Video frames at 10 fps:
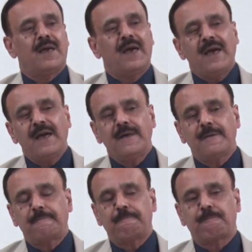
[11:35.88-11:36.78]
and
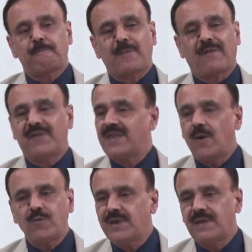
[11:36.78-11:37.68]

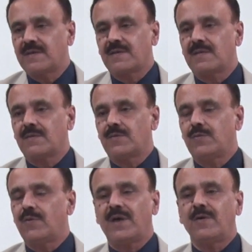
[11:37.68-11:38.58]
without these
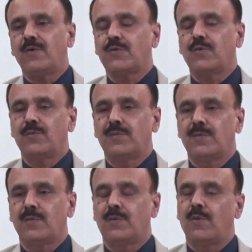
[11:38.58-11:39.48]
you cannot
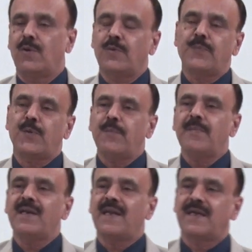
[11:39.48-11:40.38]
go on
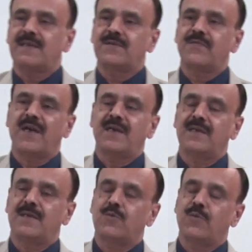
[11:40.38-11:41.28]
proper lines while
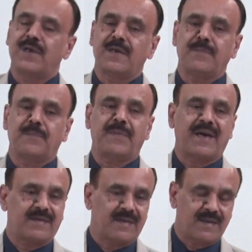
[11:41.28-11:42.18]
doing
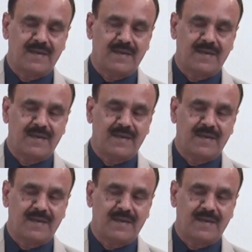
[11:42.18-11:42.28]
practical